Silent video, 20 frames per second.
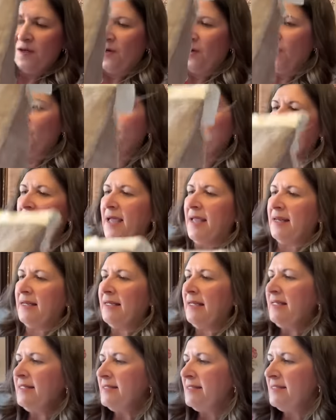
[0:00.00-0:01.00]
Okay,
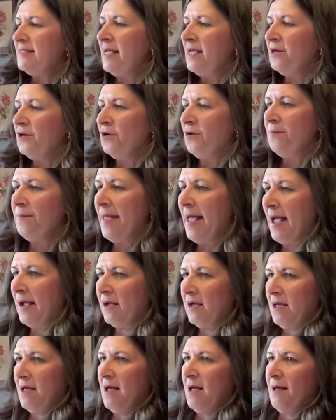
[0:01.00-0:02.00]
let's set her
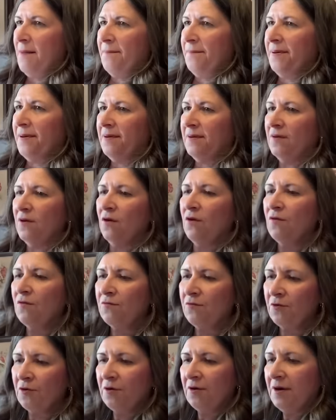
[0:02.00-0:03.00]
back up
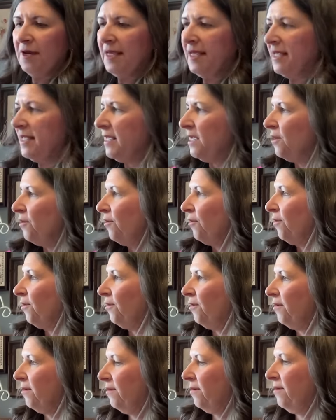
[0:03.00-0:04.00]
over here.